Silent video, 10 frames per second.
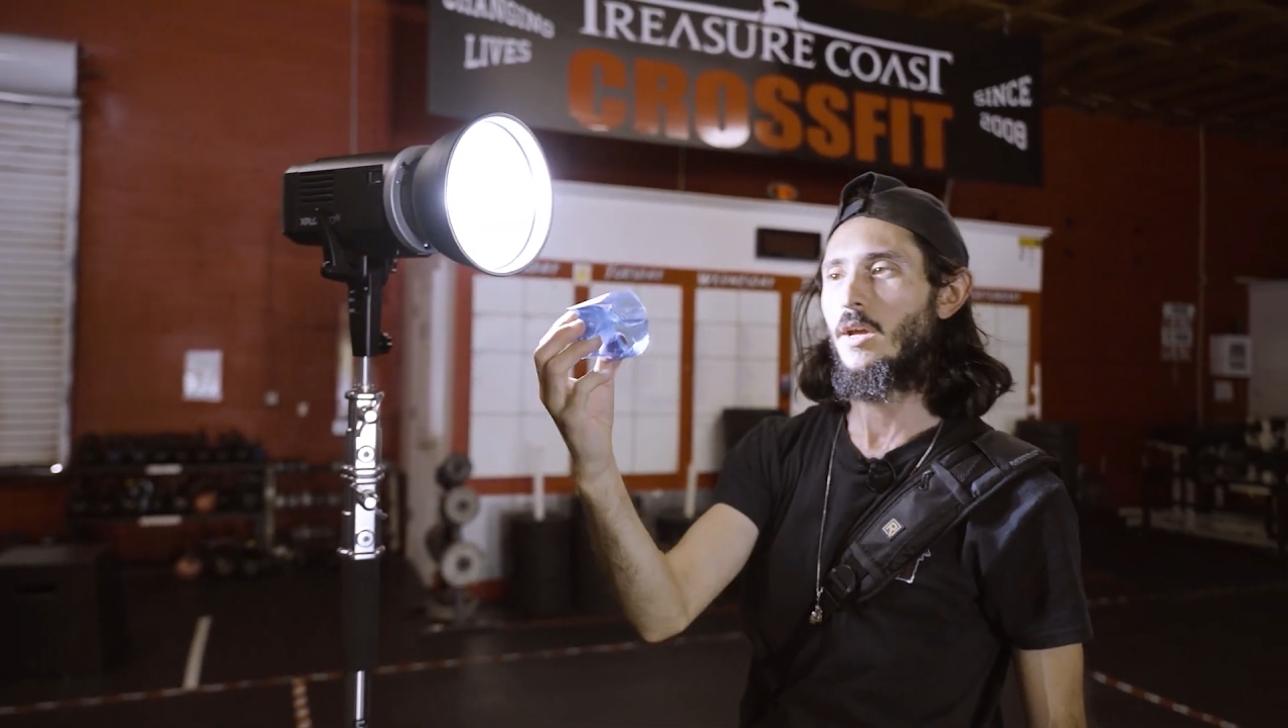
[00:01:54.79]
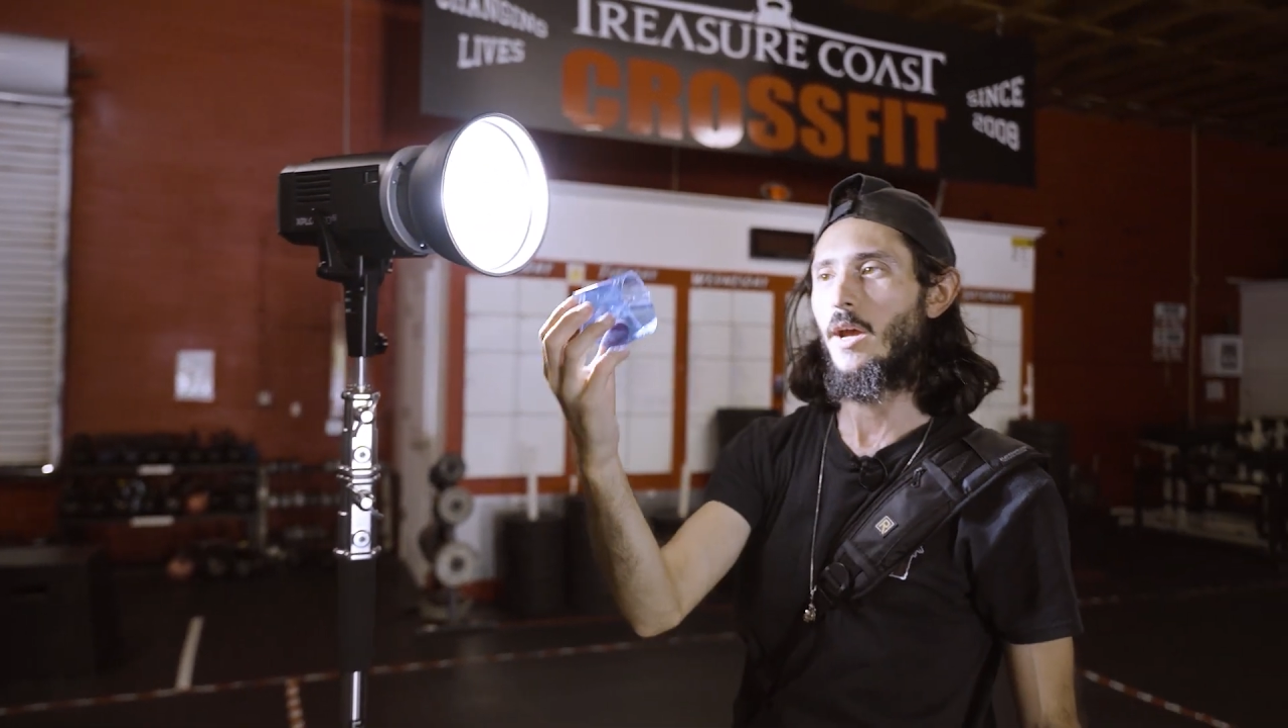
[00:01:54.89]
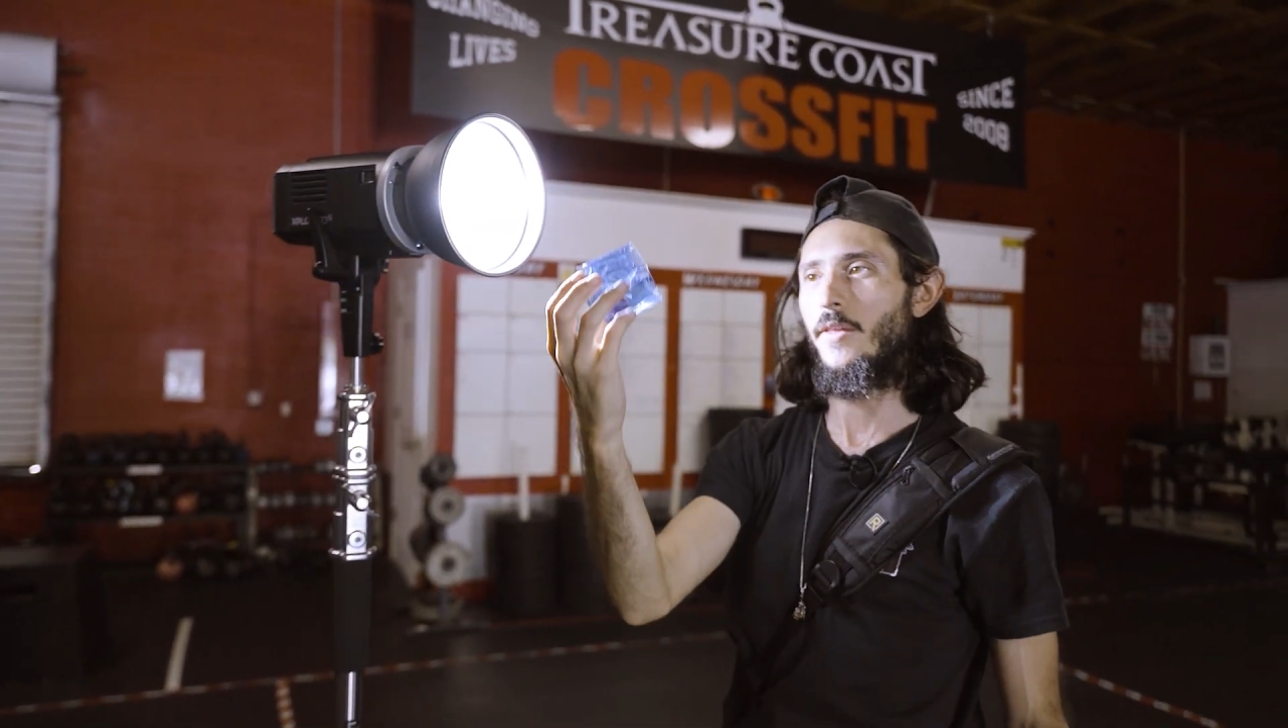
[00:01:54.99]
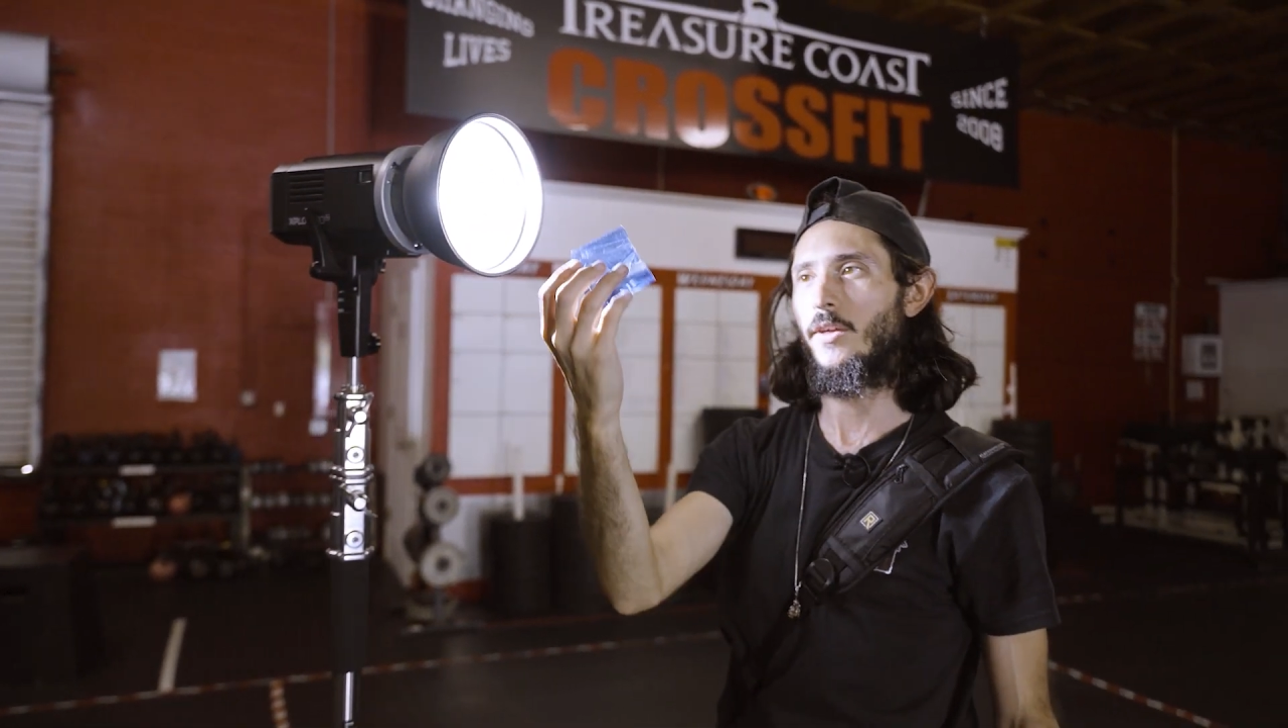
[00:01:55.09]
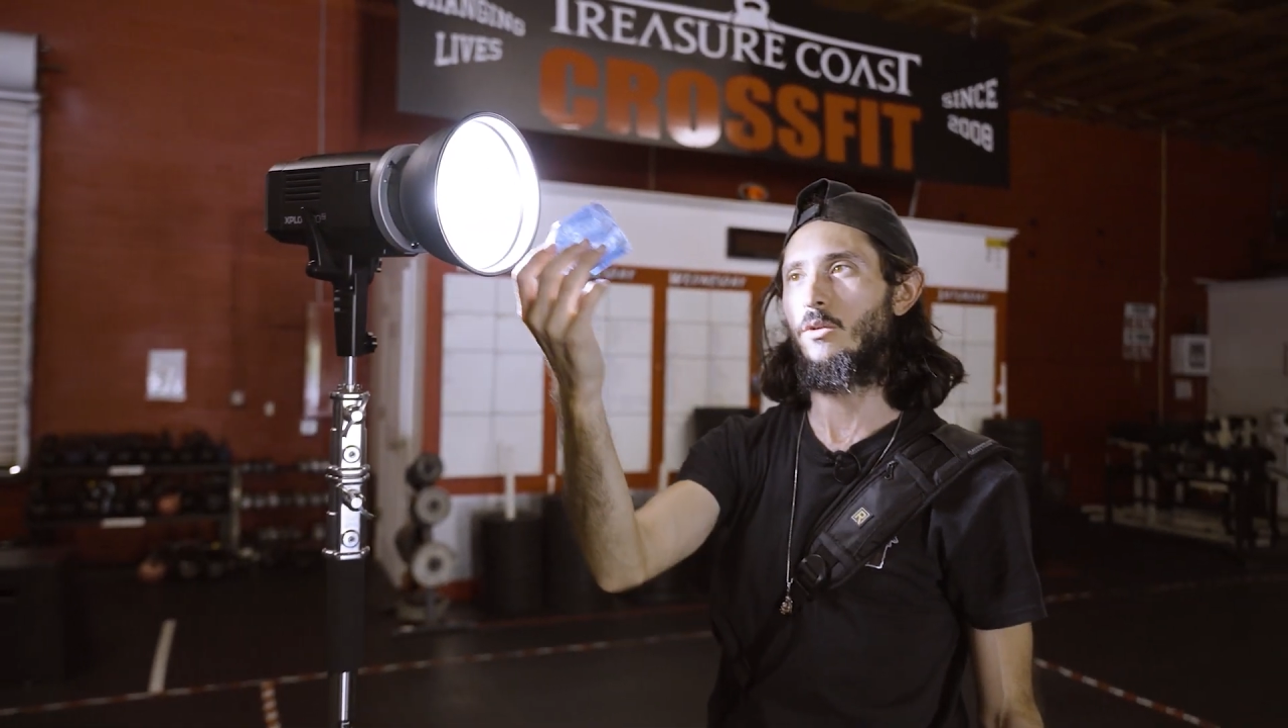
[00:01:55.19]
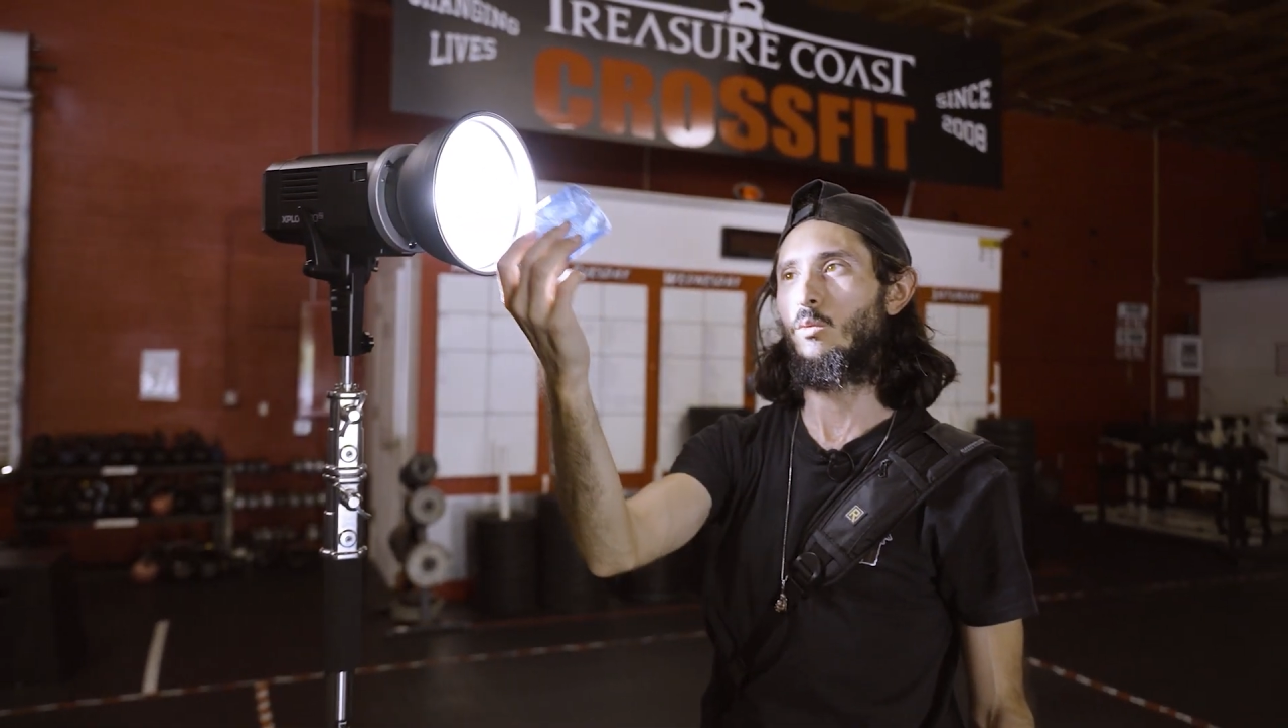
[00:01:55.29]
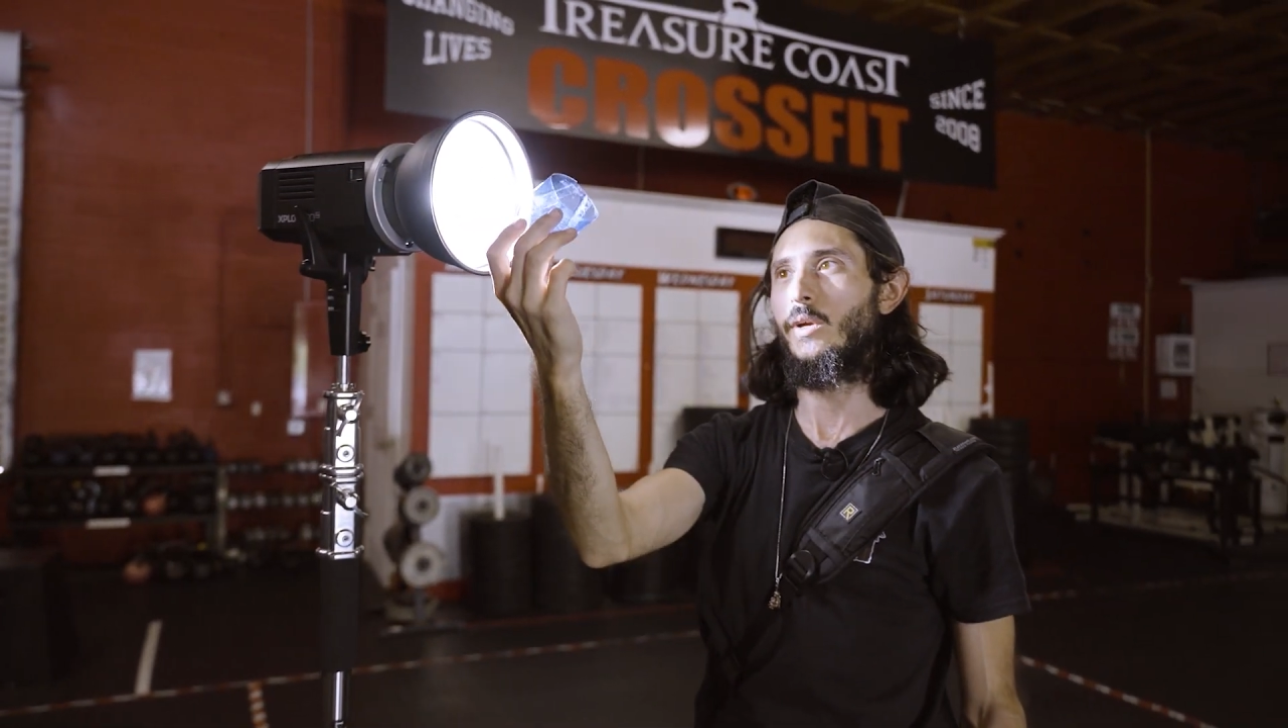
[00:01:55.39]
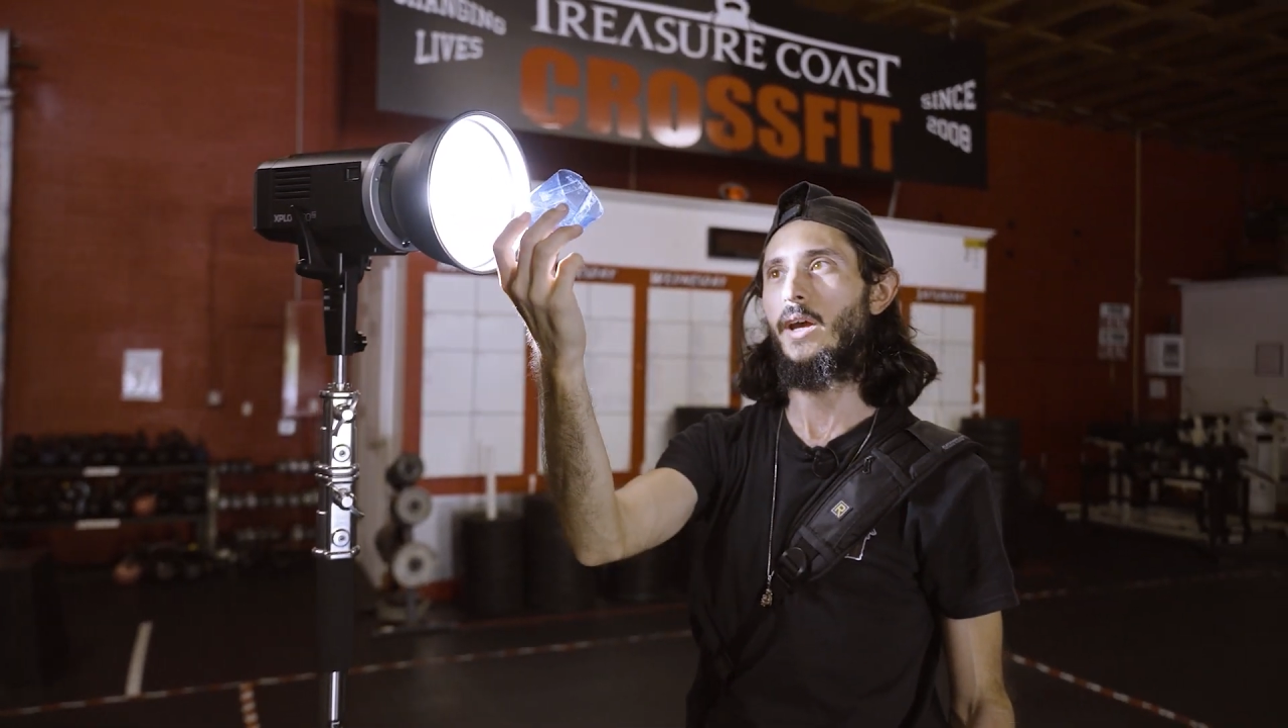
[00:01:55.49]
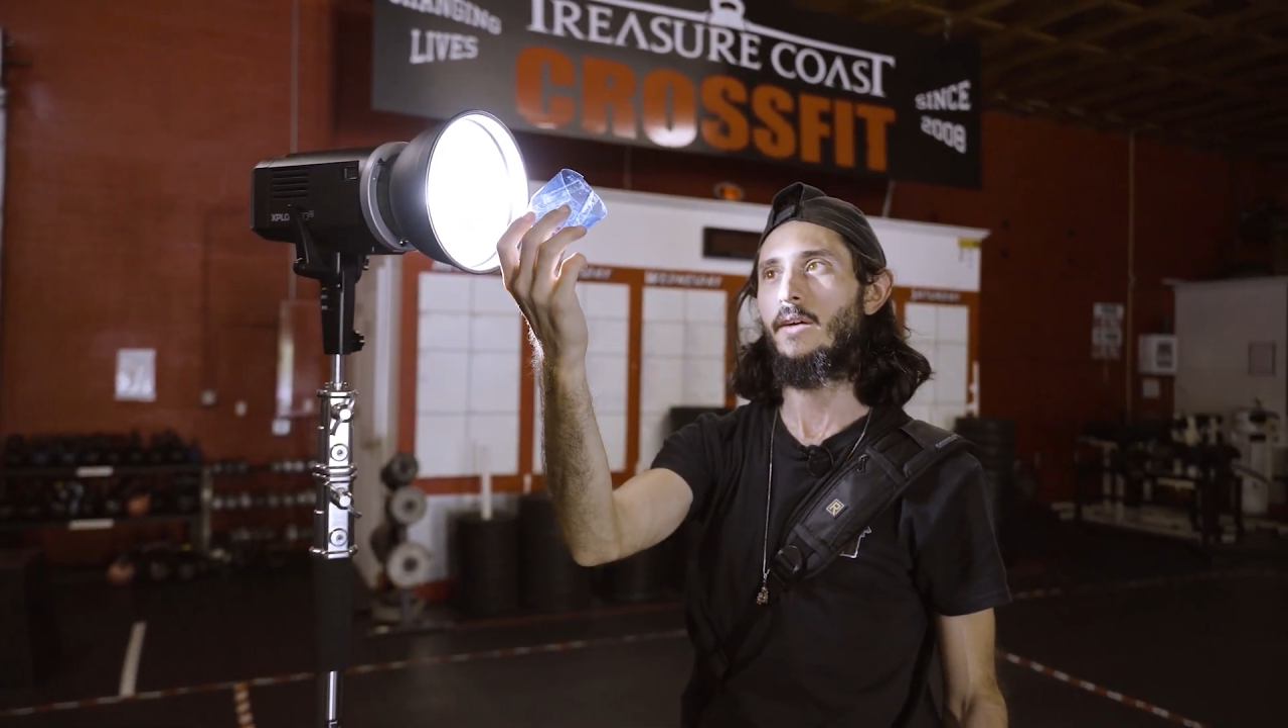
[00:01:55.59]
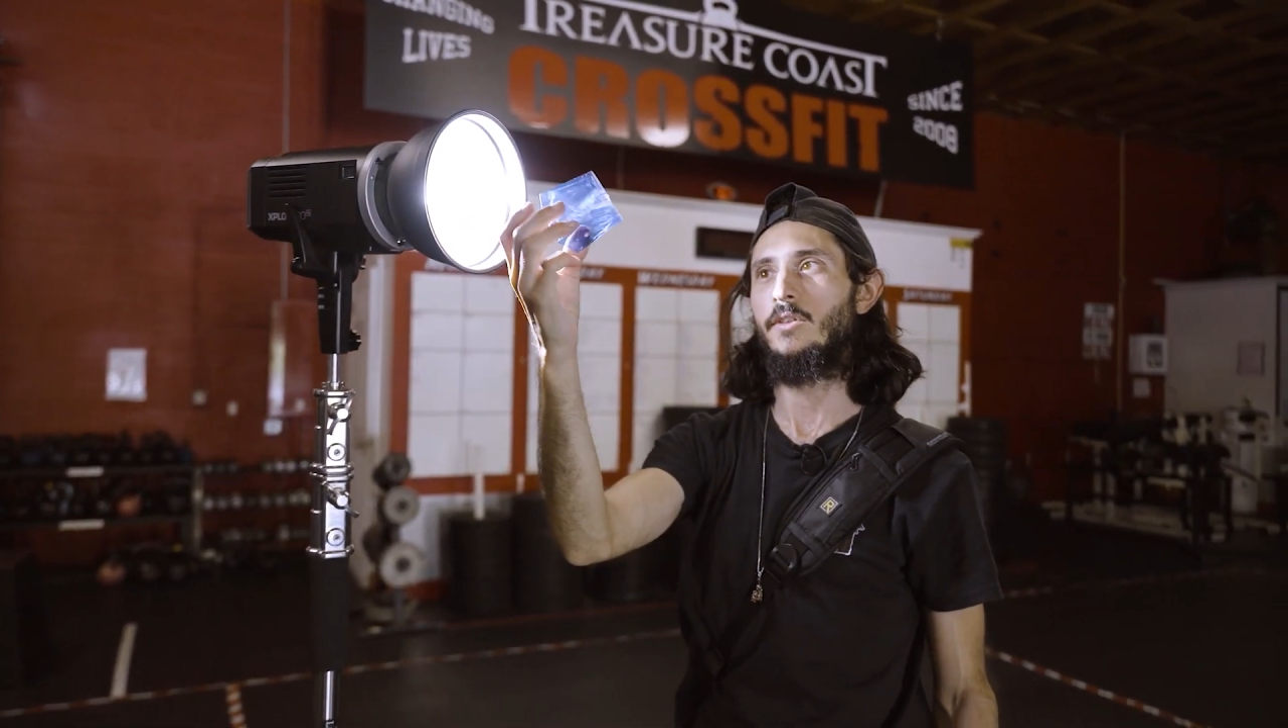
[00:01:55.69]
And then we have